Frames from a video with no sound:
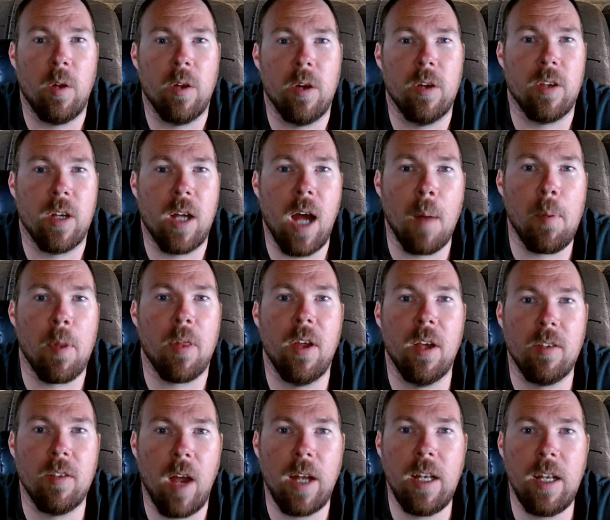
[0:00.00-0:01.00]
there's a couple
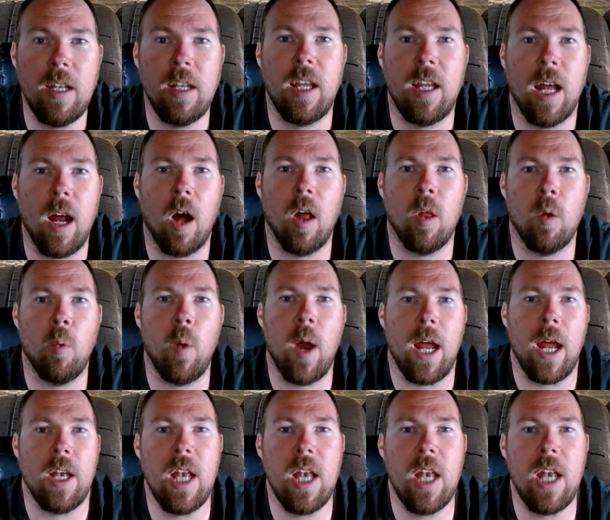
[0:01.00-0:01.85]
things I need to get out of the way.